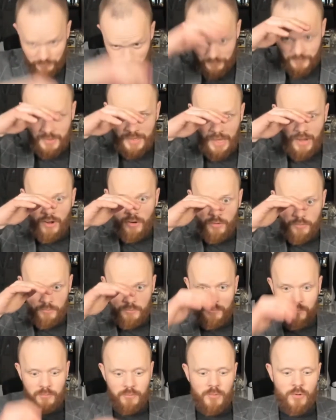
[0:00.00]
get a
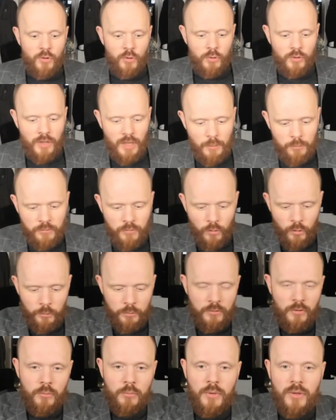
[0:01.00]
good
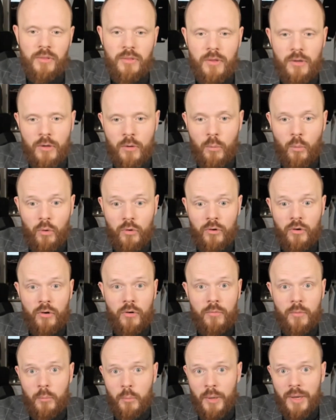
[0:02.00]
absorption with a quarter
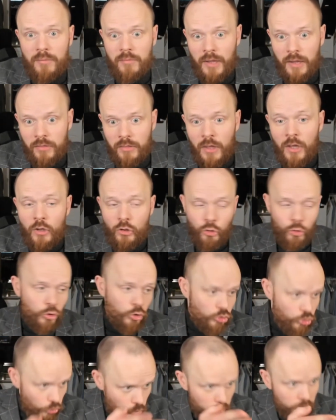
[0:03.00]
of a wavelength, you
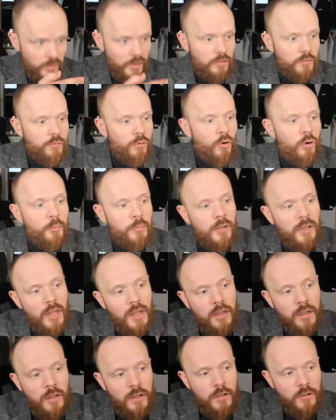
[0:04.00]
could use this
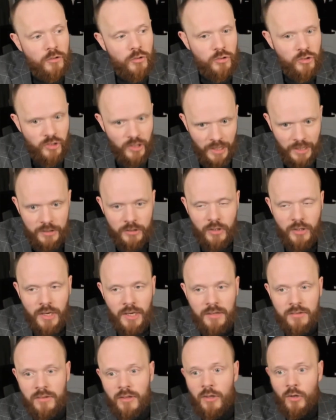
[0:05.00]
formula to
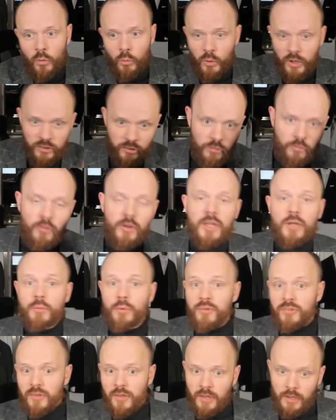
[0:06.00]
calculate which
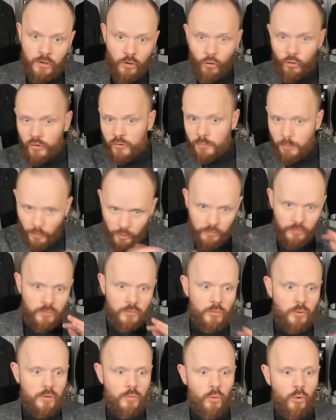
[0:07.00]
frequency that corresponds
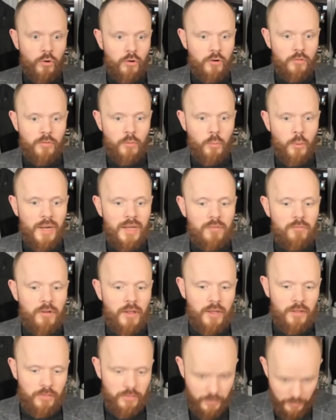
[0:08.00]
to a quarter of a
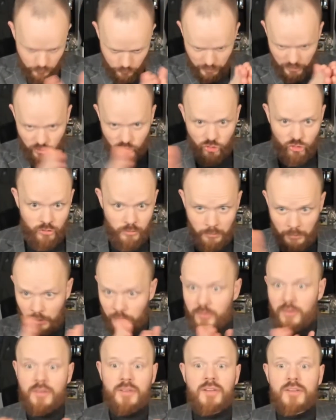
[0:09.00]
wavelength and which
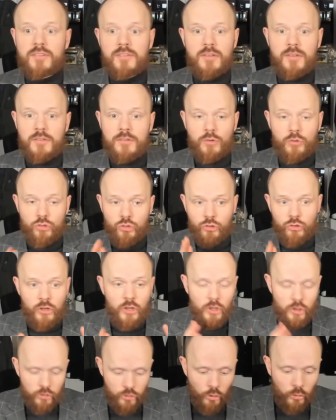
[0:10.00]
mounting distance you should
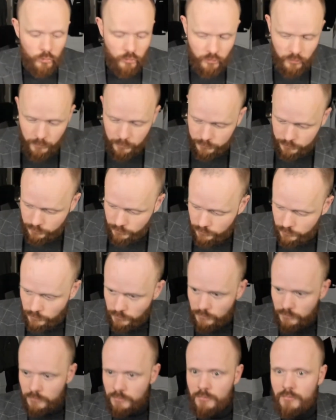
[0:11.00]
use.
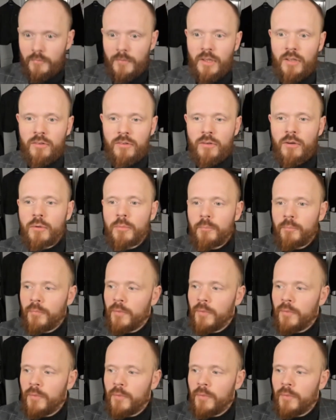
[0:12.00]
So,